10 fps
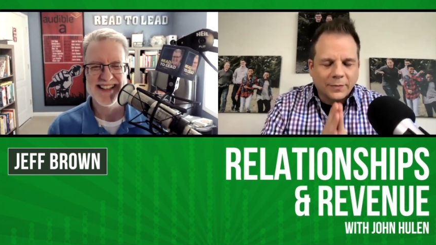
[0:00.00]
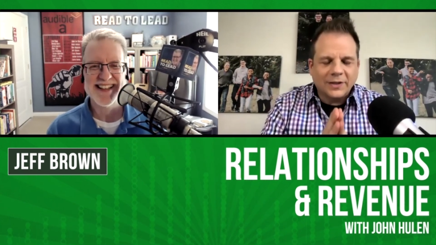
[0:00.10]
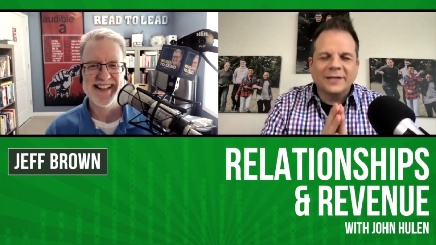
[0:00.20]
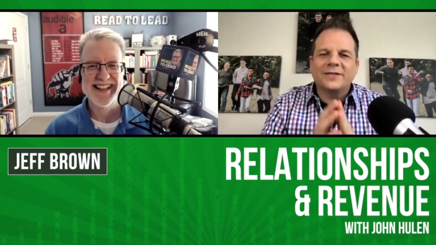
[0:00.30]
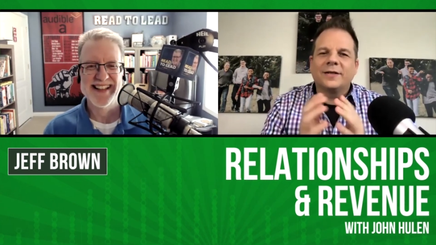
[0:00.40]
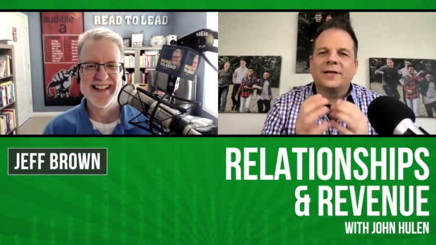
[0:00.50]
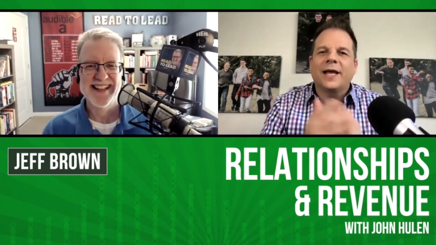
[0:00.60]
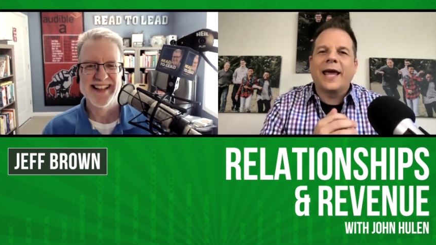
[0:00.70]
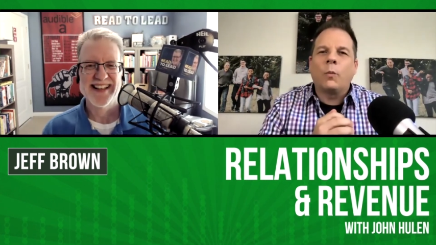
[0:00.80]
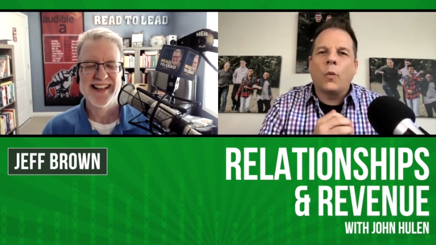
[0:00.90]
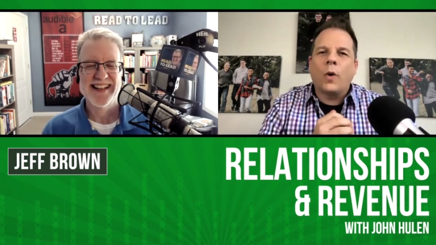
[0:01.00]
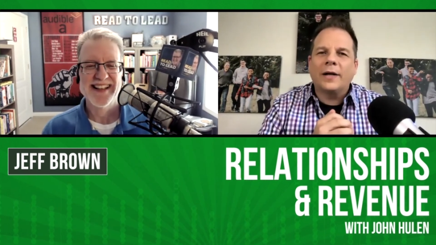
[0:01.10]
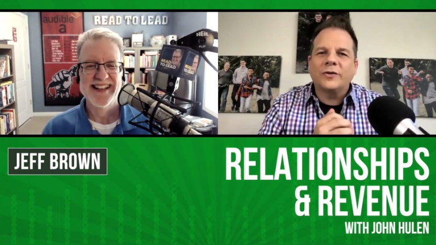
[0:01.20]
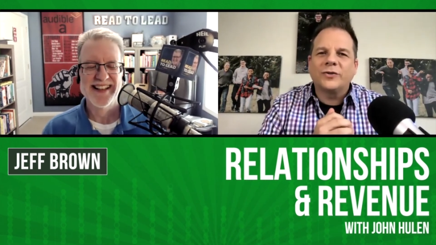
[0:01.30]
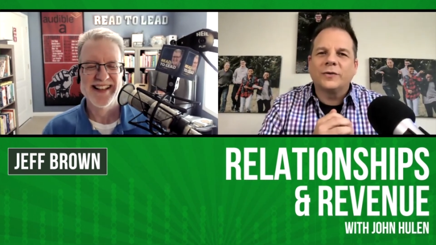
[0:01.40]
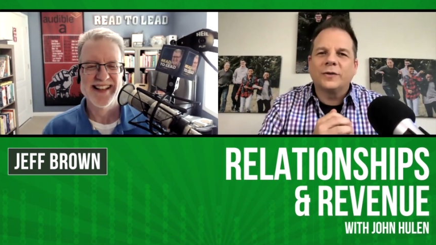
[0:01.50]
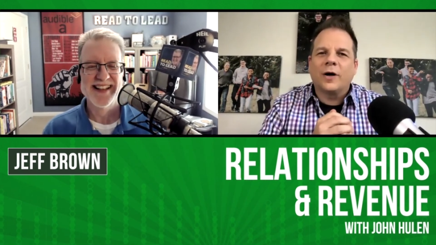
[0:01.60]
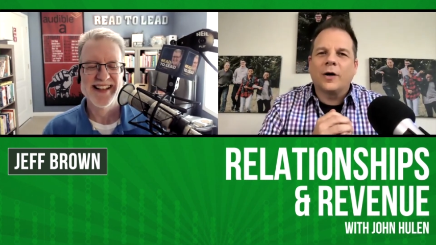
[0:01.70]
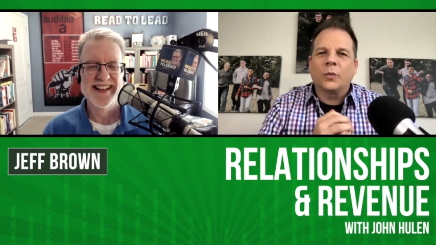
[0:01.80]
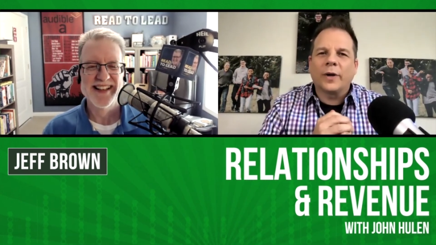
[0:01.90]
Speaker 1: listen and watch
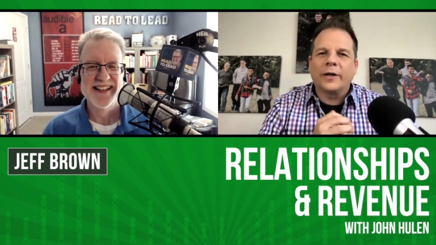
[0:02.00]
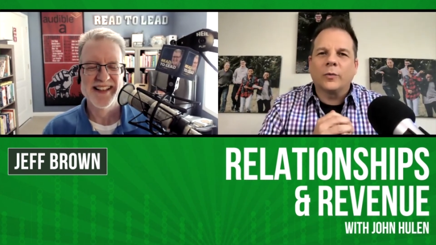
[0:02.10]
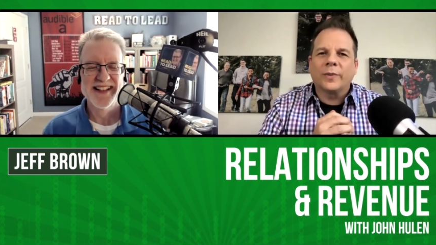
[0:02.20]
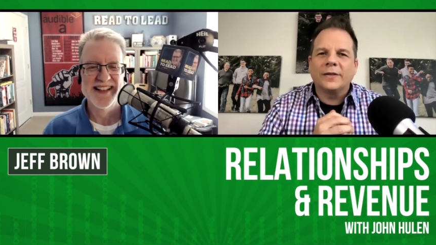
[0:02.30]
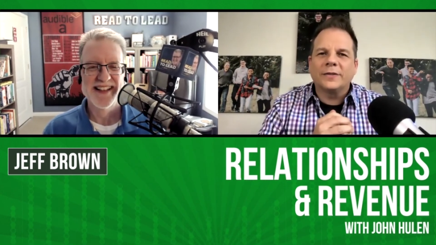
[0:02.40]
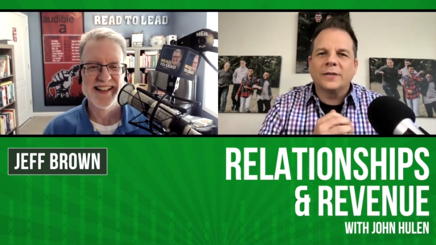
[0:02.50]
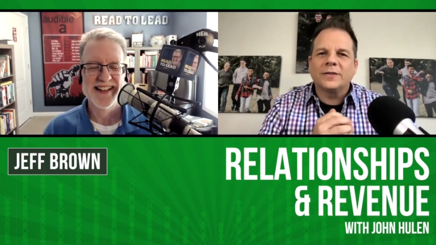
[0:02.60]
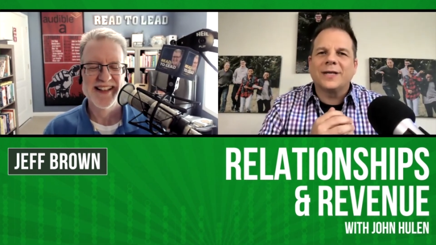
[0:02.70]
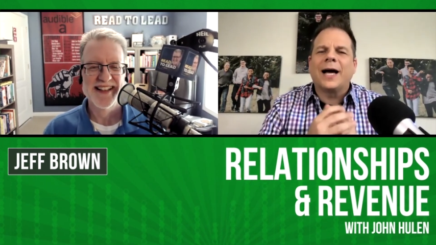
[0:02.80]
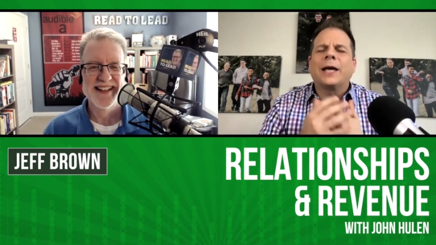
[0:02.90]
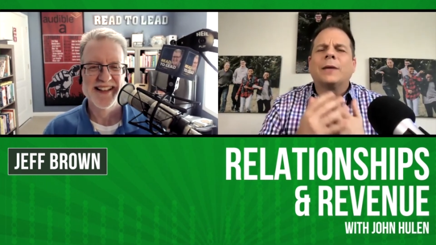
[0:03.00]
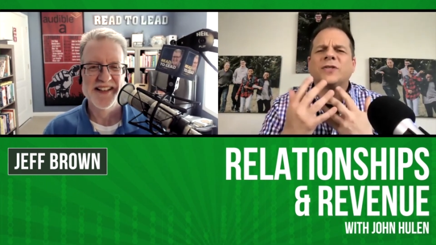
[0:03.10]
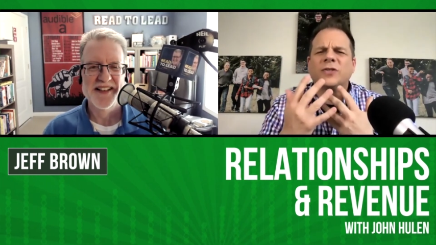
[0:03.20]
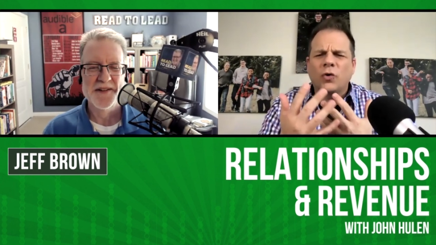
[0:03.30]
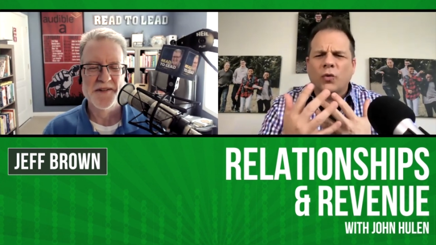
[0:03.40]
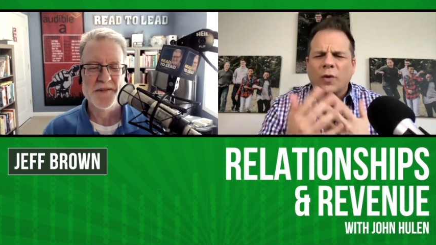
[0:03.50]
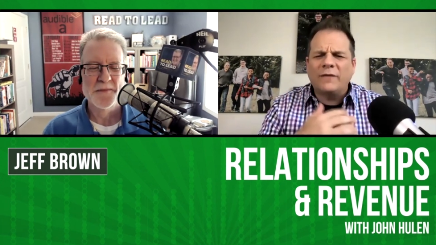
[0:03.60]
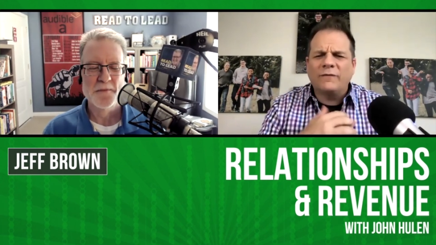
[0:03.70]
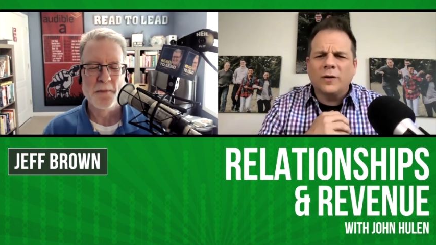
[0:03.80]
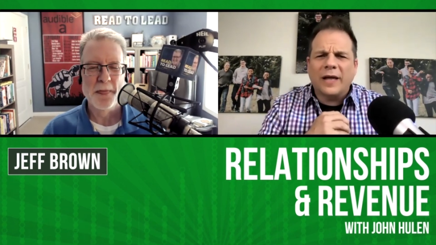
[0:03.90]
on a regular basis, I am so
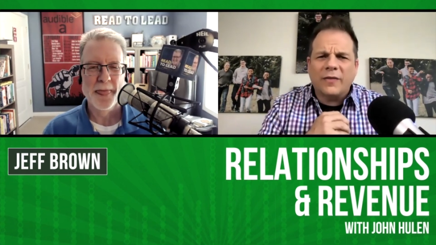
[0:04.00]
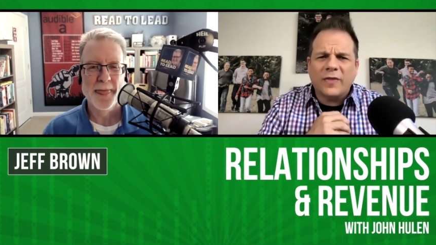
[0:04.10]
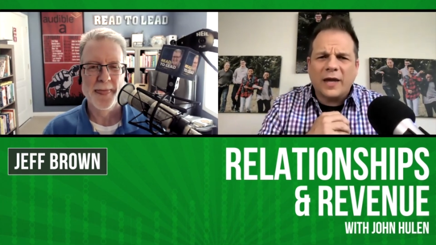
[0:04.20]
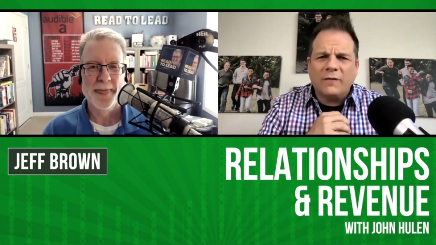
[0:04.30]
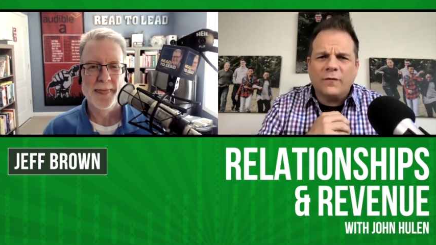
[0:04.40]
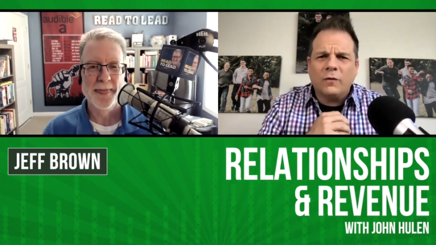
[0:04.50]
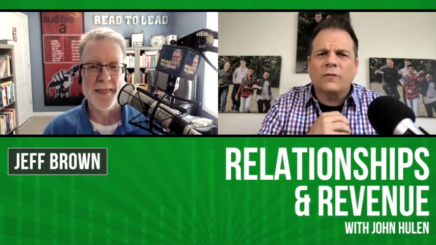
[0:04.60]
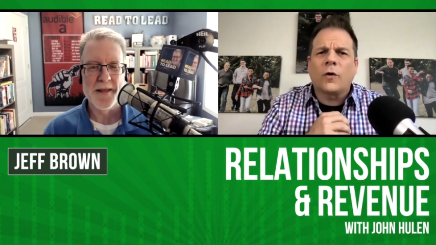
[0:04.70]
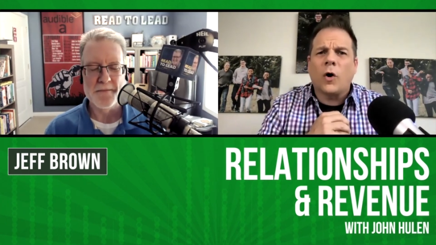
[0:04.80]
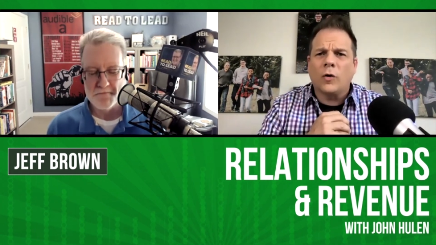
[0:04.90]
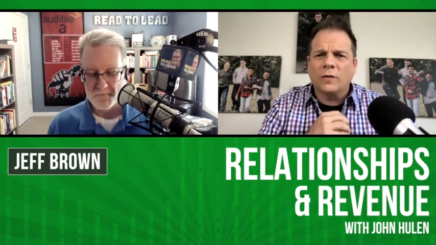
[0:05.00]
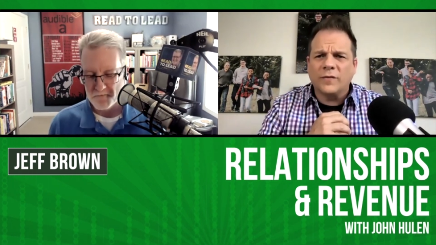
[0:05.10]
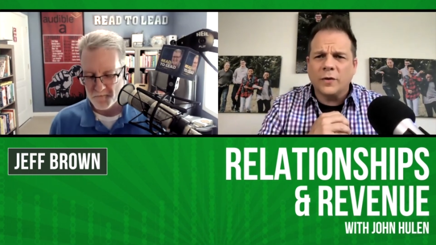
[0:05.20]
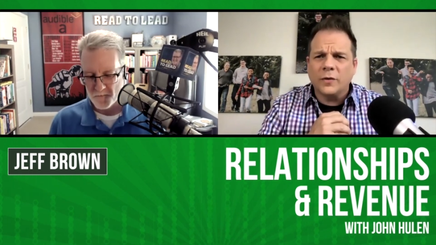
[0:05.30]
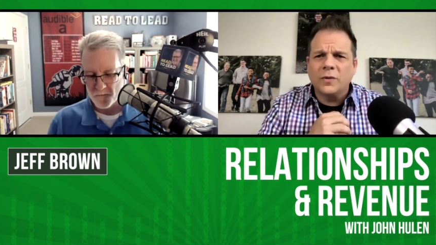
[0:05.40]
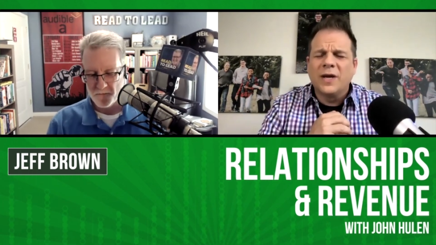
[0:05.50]
grateful and thankful for all of you.